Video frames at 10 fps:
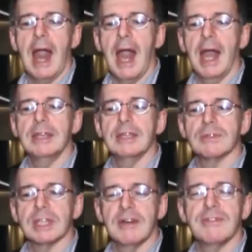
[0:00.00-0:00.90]
And
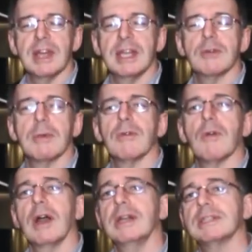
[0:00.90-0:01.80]
there was a lovely lady on my
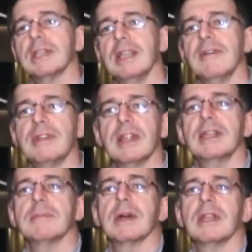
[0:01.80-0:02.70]
right and a lovely
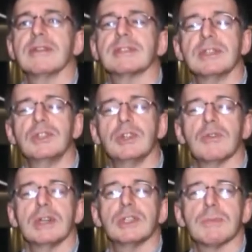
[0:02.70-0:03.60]
lady on my left, and as you
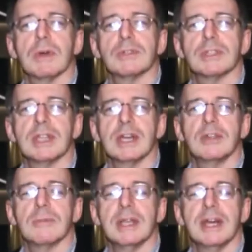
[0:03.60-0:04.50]
do, I spoke to the
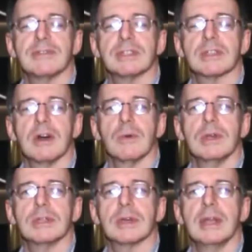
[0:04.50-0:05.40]
lady on my left to start
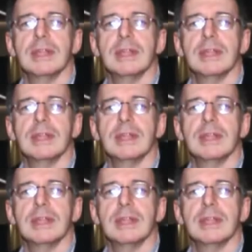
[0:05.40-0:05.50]
with,